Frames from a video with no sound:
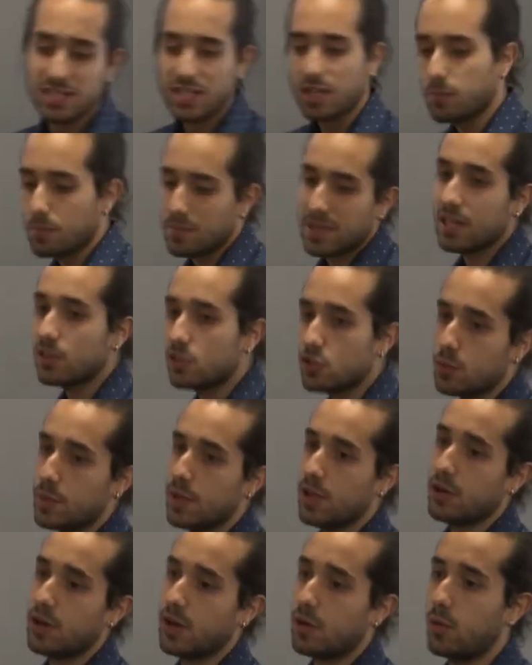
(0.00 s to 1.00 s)
it mean to be
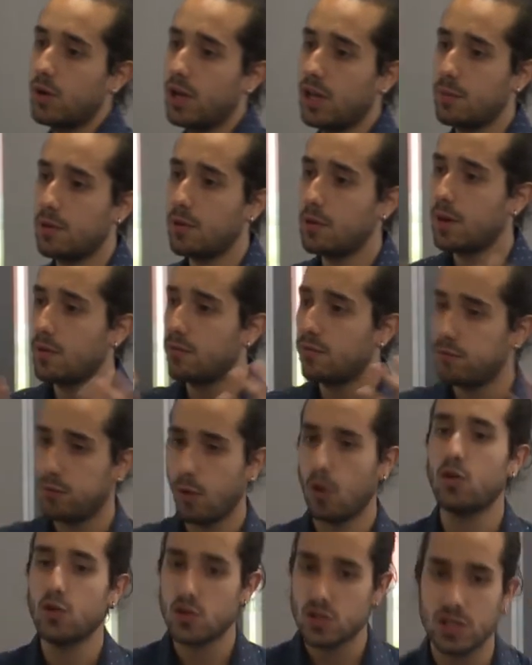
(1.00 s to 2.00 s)
on equilibrium? And
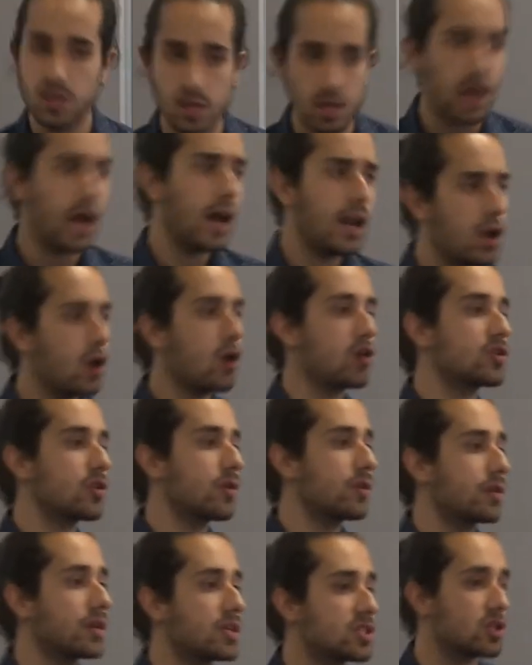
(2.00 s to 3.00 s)
focusing a lot
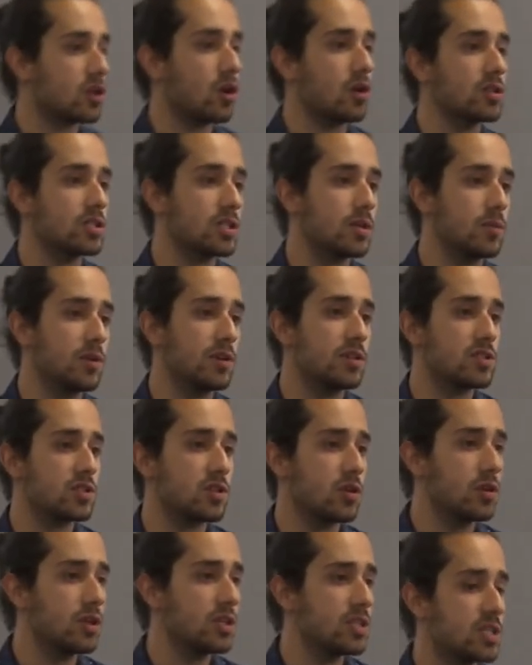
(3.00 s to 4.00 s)
on this concept with
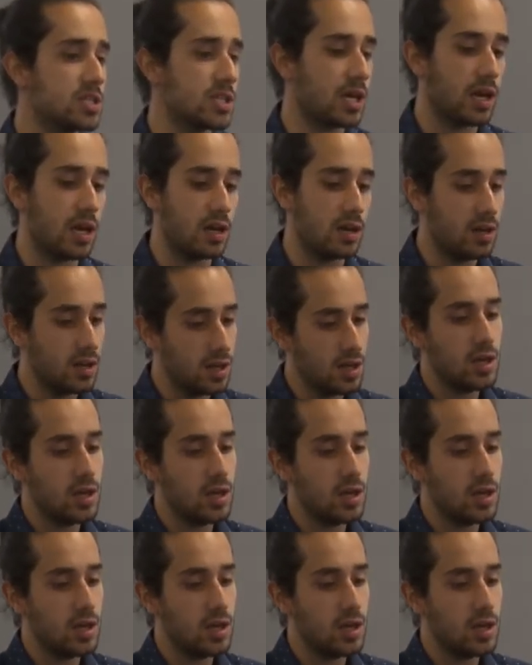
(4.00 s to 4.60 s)
students is, again,